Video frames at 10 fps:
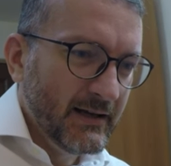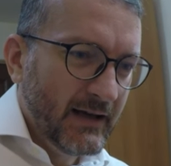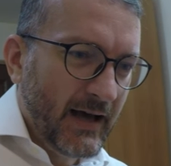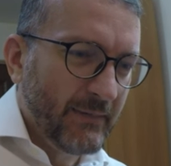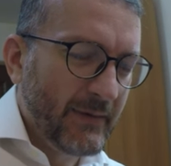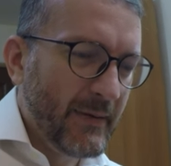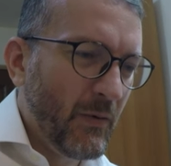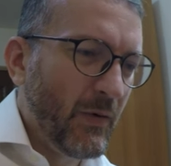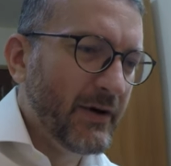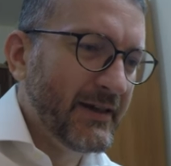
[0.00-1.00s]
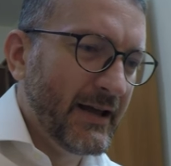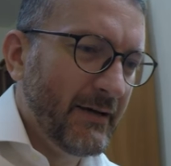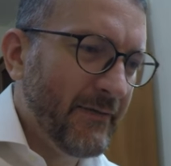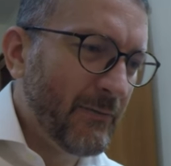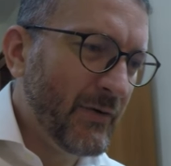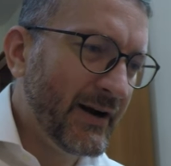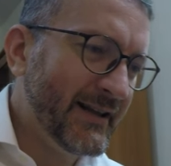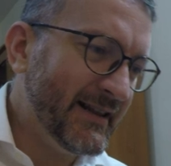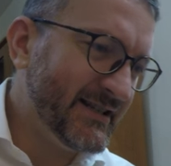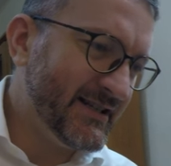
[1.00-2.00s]
I'm a bit worried that if I'm
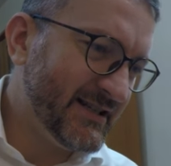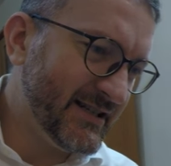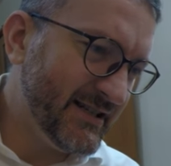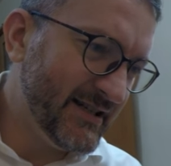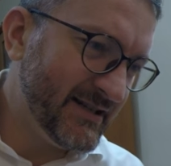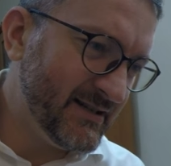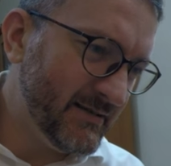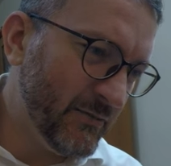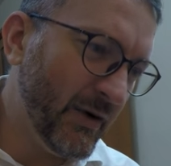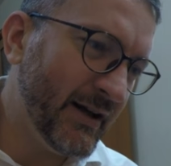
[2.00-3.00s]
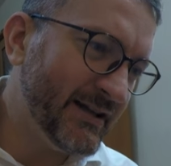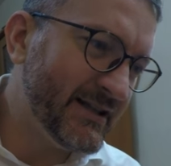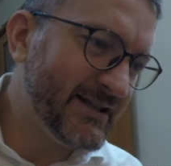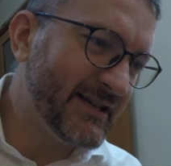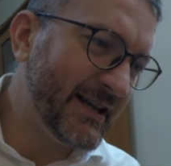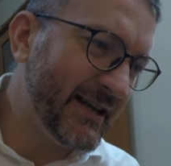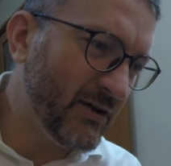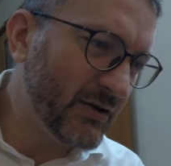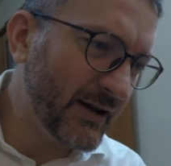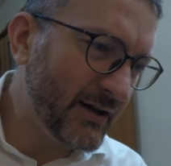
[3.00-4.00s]
running this, it's gonna. Well, it's taking
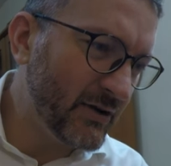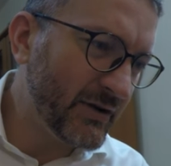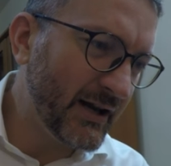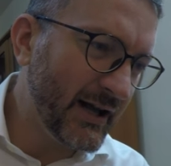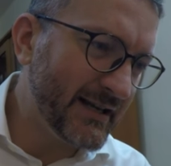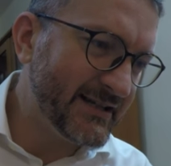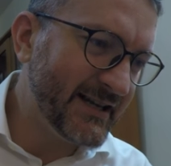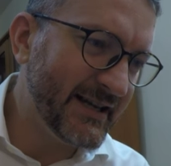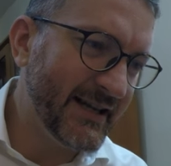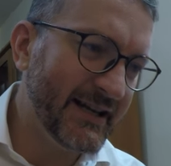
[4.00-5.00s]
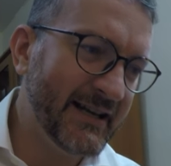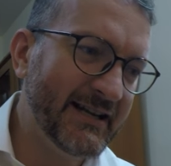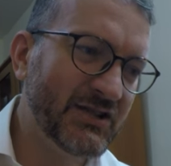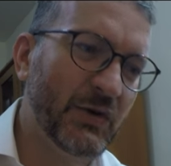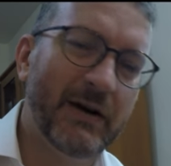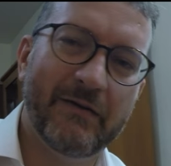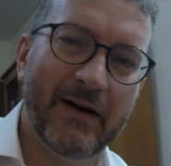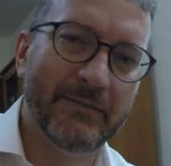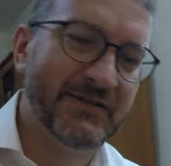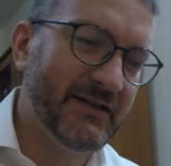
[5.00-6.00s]
looking like it's taking at least
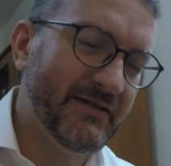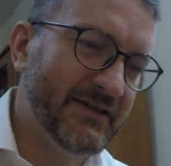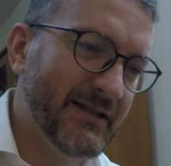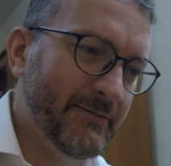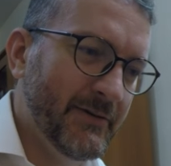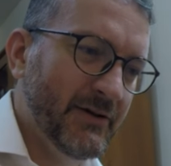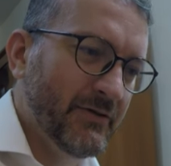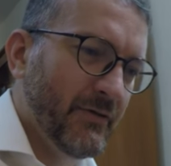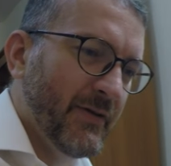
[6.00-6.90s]
25% of the CPU off the